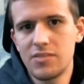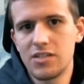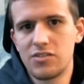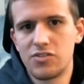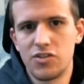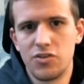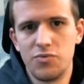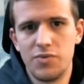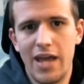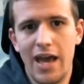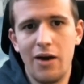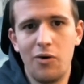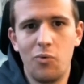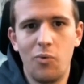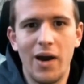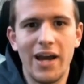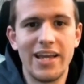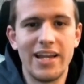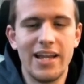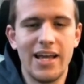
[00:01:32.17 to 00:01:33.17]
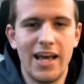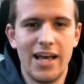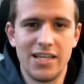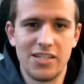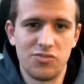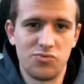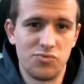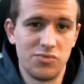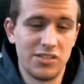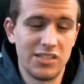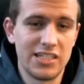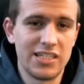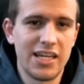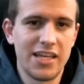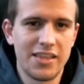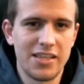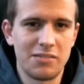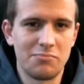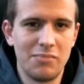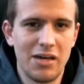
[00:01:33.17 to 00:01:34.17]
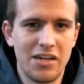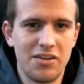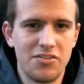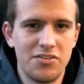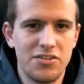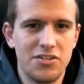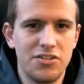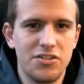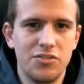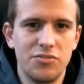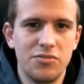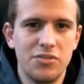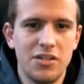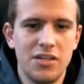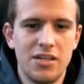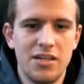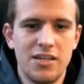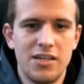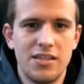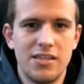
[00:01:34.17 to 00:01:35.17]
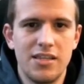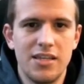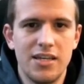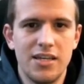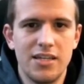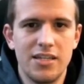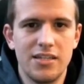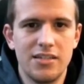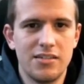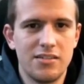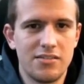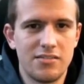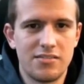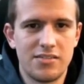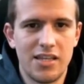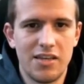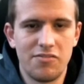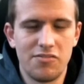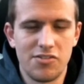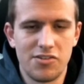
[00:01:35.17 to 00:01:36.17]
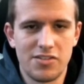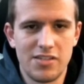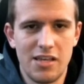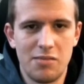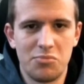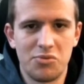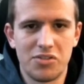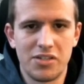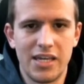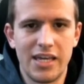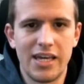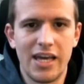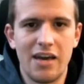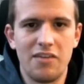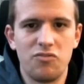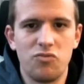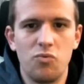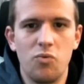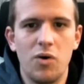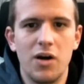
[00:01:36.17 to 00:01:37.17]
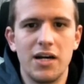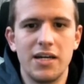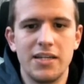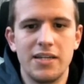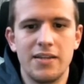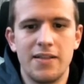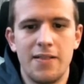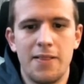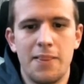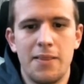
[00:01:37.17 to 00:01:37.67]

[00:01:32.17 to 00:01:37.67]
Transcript: So now white has really nothing better to do than, say for example, king f1,